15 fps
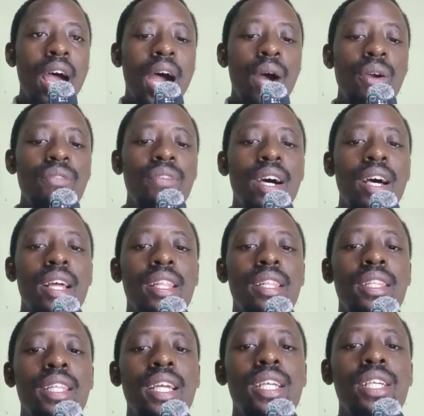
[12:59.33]
However,
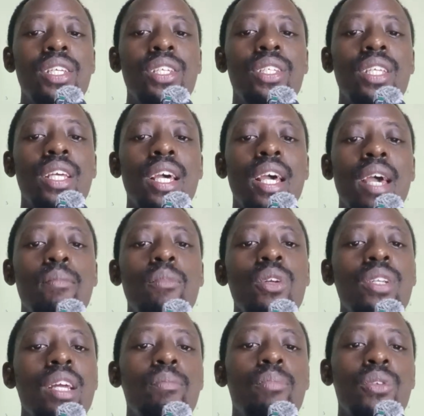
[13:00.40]
there is a
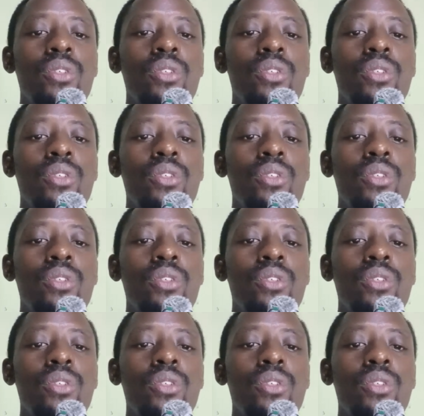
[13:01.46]
modern